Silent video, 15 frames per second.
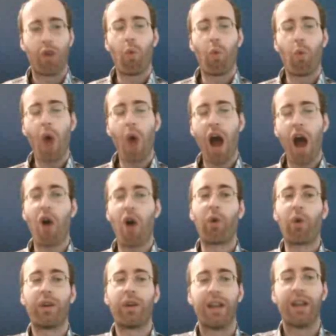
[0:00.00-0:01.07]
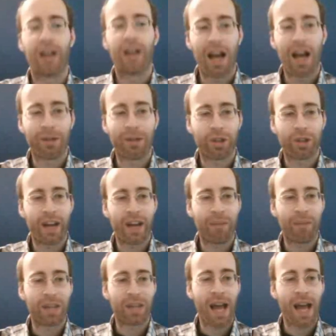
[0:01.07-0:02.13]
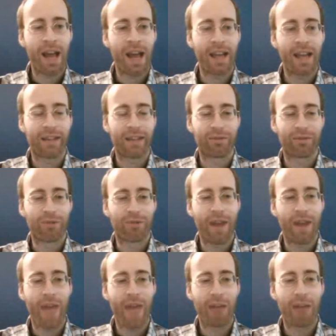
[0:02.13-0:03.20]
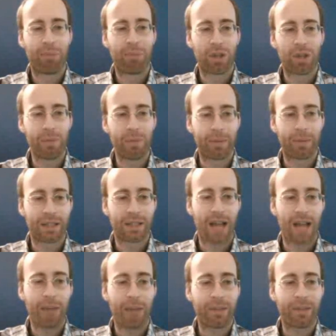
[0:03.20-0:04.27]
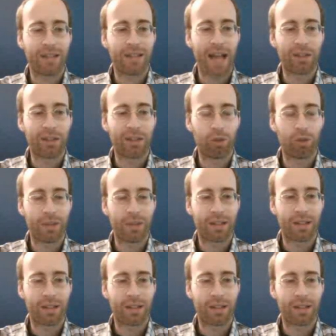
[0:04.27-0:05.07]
Whoa! Oh, sure, I'm glad I read that blurb up at the top, because that told me the